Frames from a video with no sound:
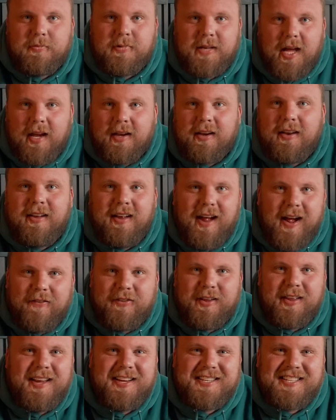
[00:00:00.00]
done
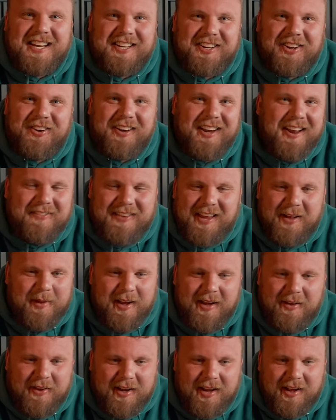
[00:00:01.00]
after this. I couldn't lift up
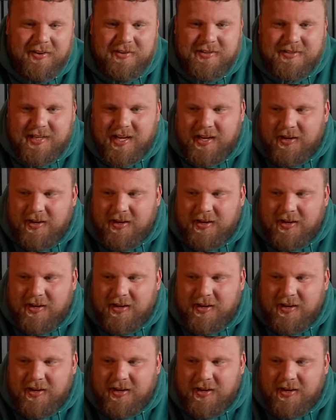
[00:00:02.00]
anything else.